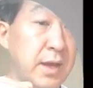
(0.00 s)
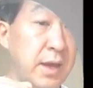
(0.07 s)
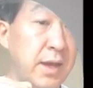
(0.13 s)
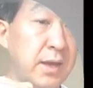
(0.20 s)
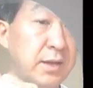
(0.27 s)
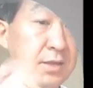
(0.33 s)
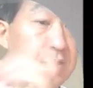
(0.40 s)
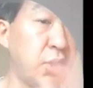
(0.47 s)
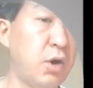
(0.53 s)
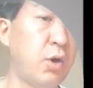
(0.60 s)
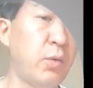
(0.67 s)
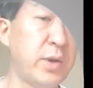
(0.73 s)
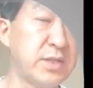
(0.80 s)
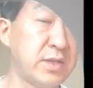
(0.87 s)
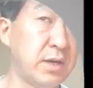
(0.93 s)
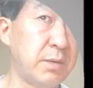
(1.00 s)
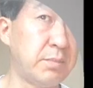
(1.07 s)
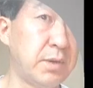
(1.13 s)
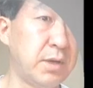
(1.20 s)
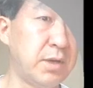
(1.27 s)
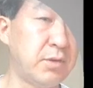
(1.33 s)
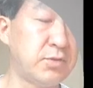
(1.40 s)
And it's always an
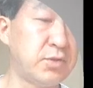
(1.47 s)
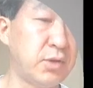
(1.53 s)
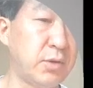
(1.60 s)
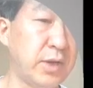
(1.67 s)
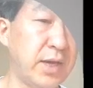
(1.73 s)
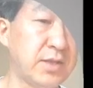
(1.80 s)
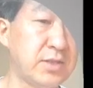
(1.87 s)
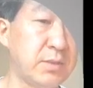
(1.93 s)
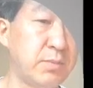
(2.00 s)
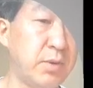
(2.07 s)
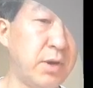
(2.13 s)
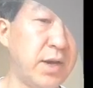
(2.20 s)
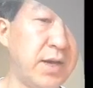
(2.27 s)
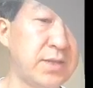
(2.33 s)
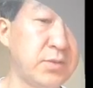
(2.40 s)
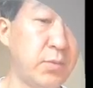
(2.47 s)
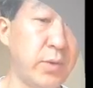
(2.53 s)
upload. Don't get surprised.